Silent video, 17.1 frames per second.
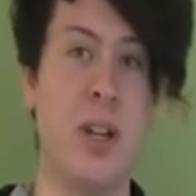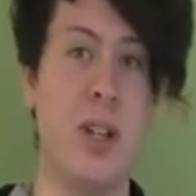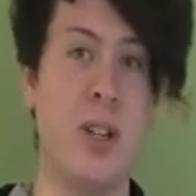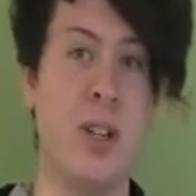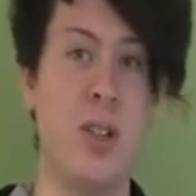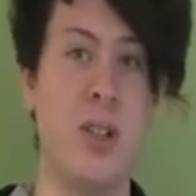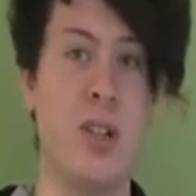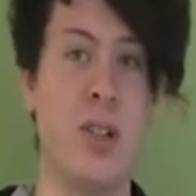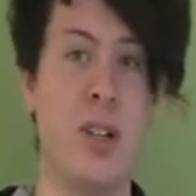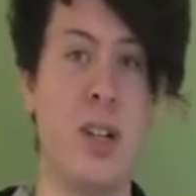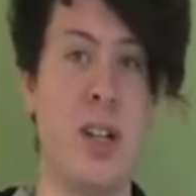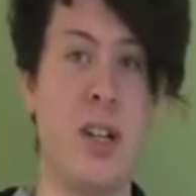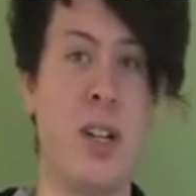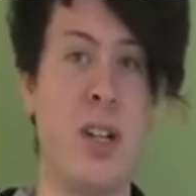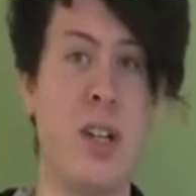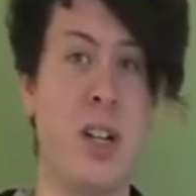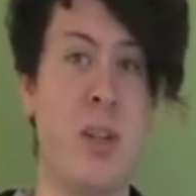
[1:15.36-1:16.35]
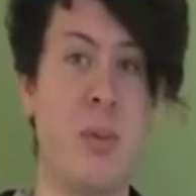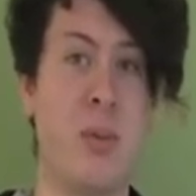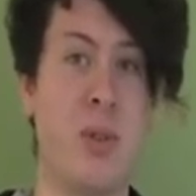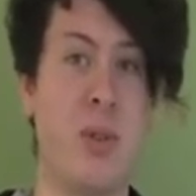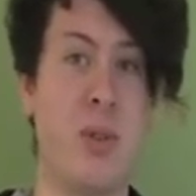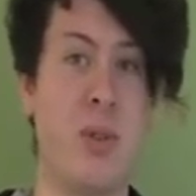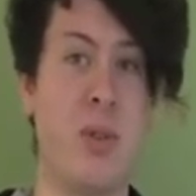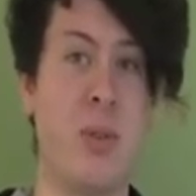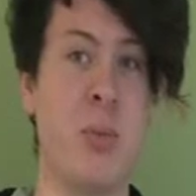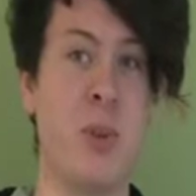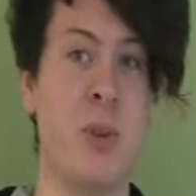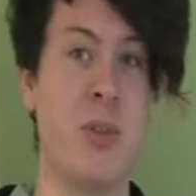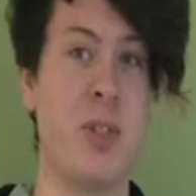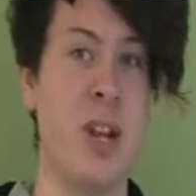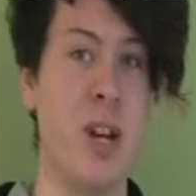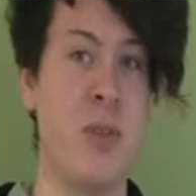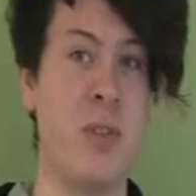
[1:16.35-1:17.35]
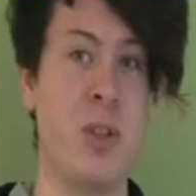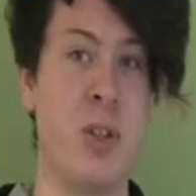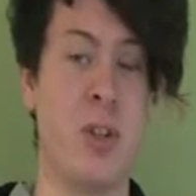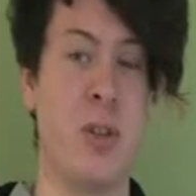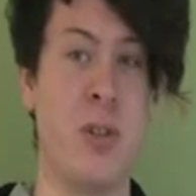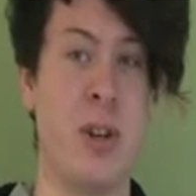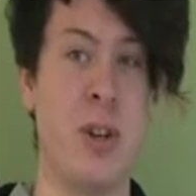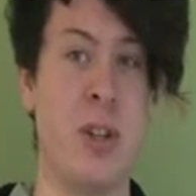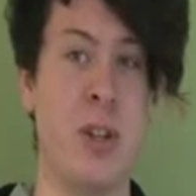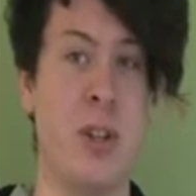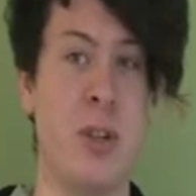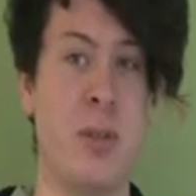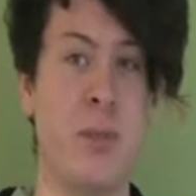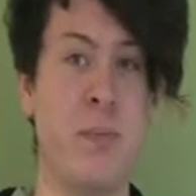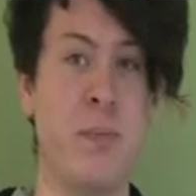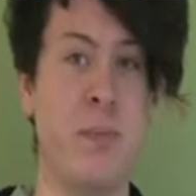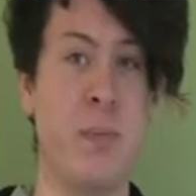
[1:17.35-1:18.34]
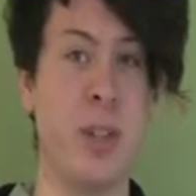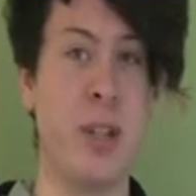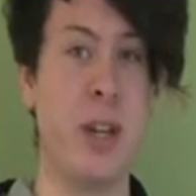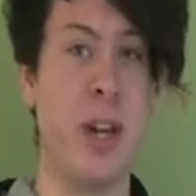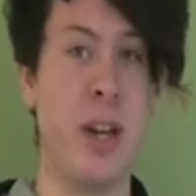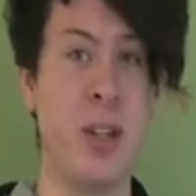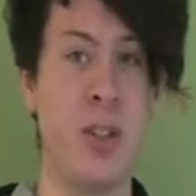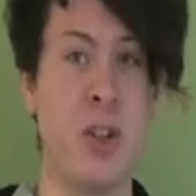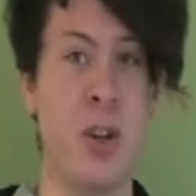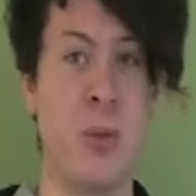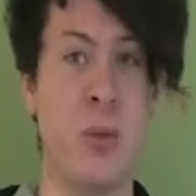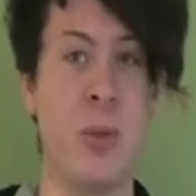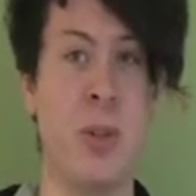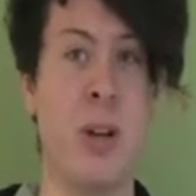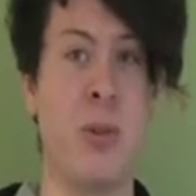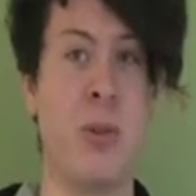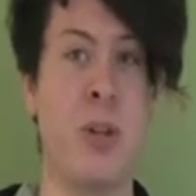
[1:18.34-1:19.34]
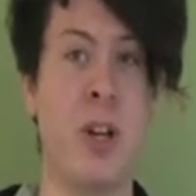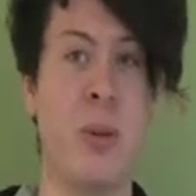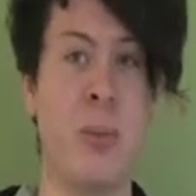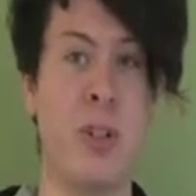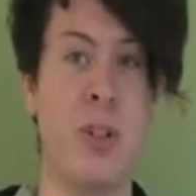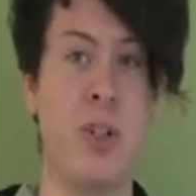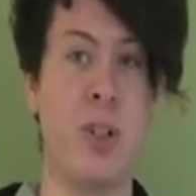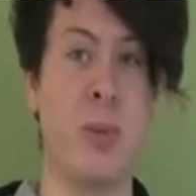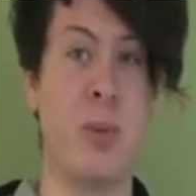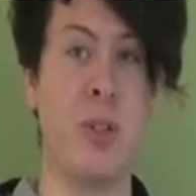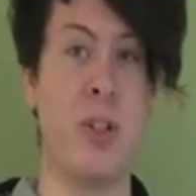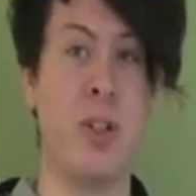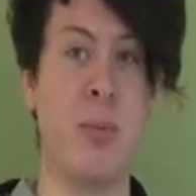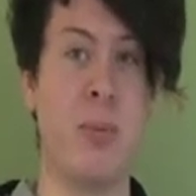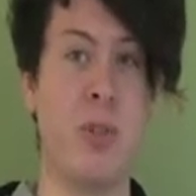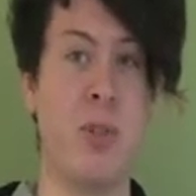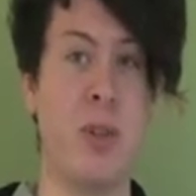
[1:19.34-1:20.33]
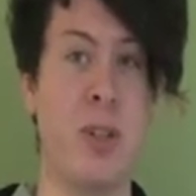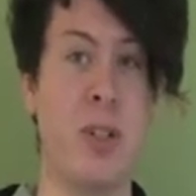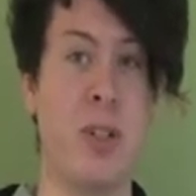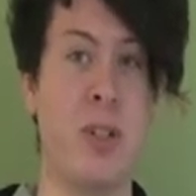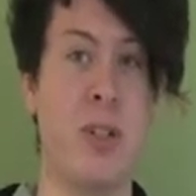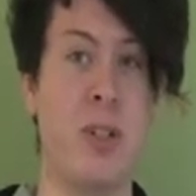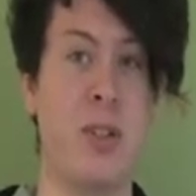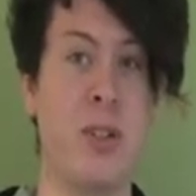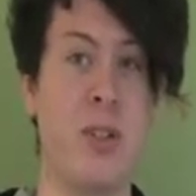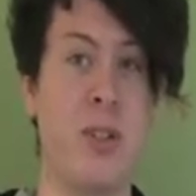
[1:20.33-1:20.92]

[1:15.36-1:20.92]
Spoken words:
This is a technique that can be used on both television and radio. An example of that will now be demonstrated.